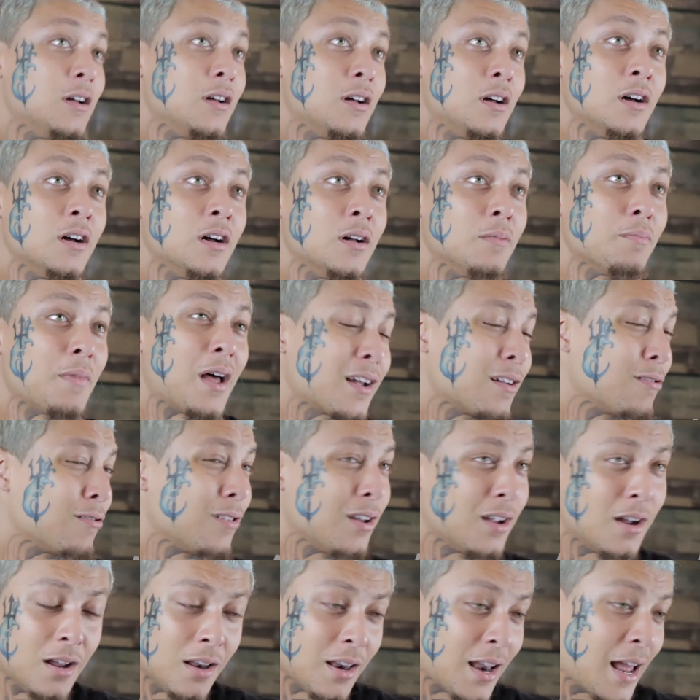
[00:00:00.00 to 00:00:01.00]
I can
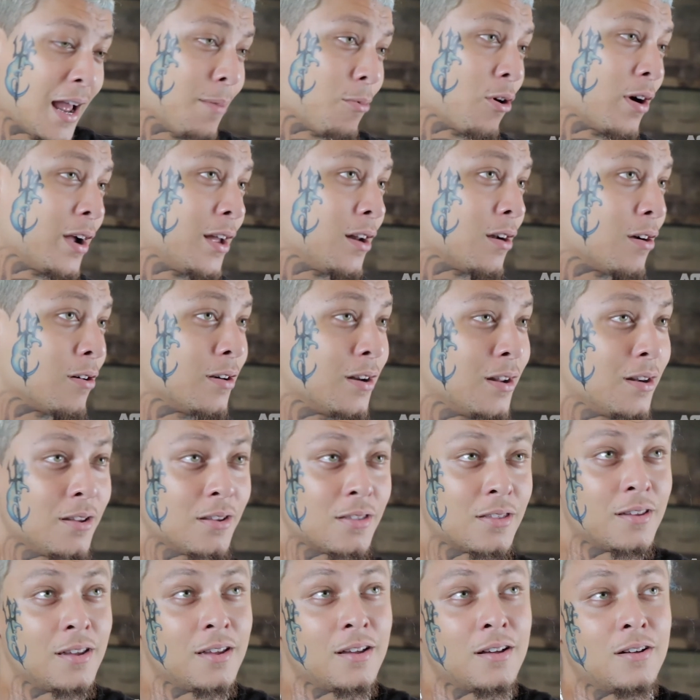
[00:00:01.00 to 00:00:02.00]
elaborate on
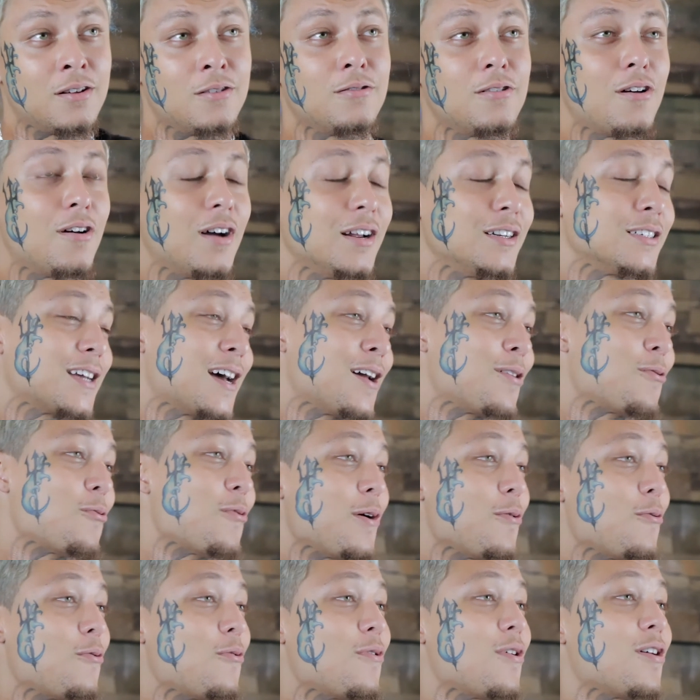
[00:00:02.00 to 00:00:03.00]
anything. I don't know, I just got a
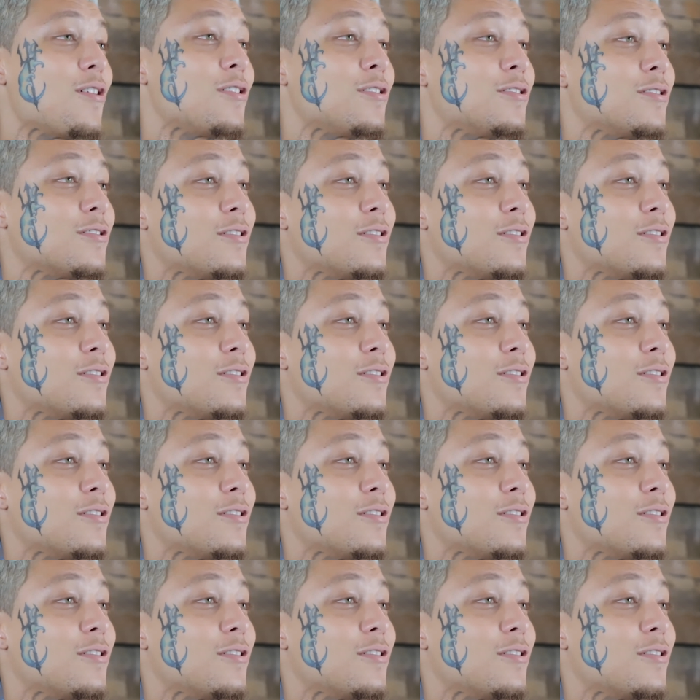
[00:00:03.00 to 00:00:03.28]
way of words.